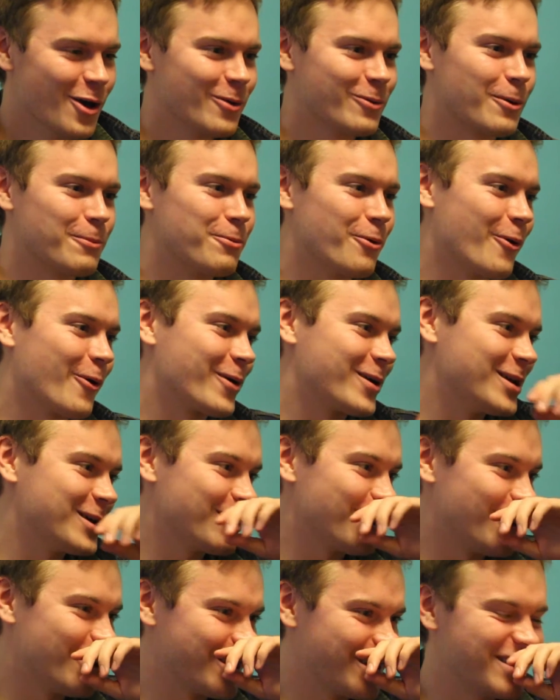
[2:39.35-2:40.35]

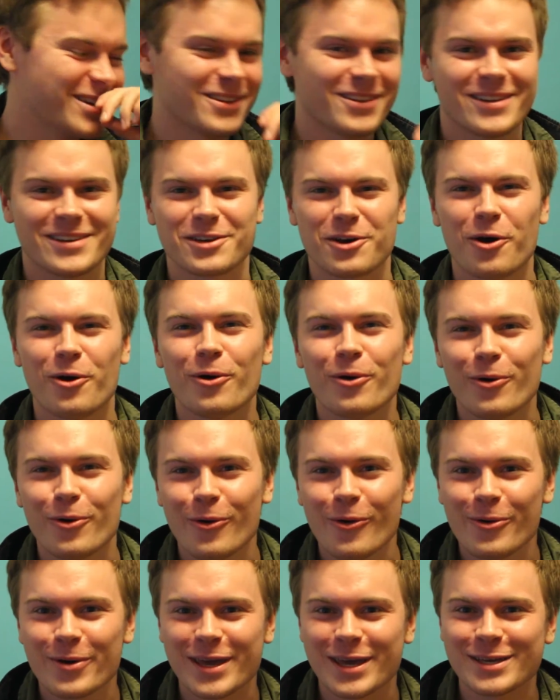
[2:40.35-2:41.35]
reporting on, you know, like,
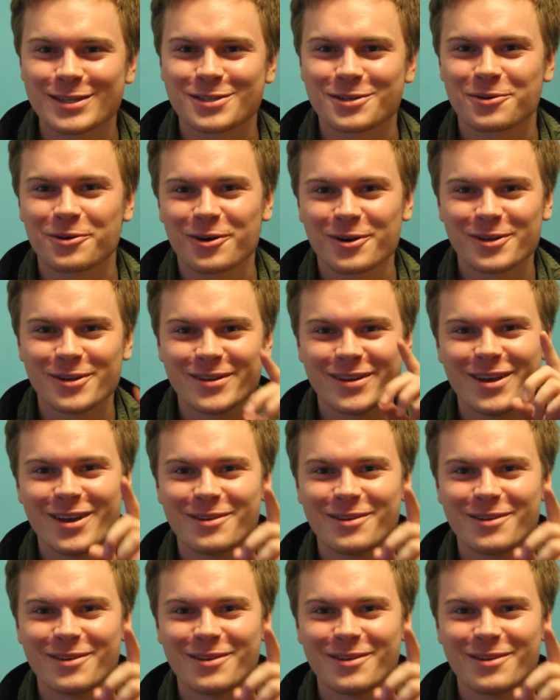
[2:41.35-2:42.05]
oh, kids are going